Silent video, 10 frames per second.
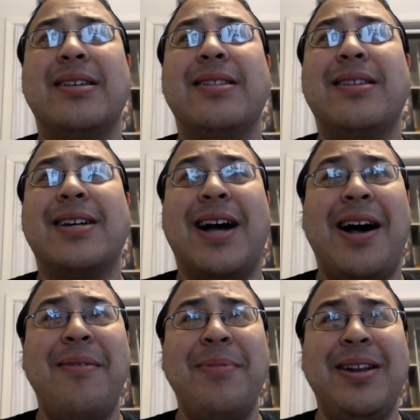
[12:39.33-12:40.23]
the
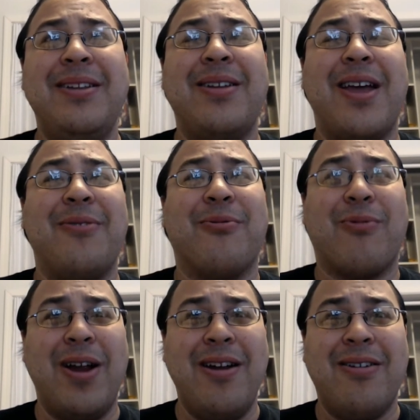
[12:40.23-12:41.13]
common and
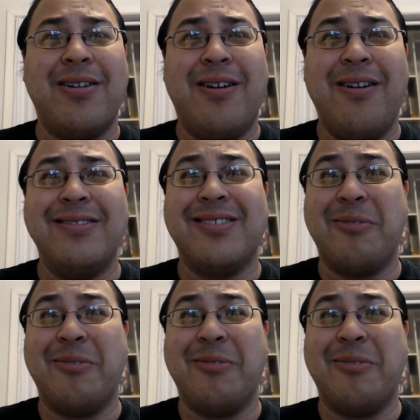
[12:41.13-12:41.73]
rare cards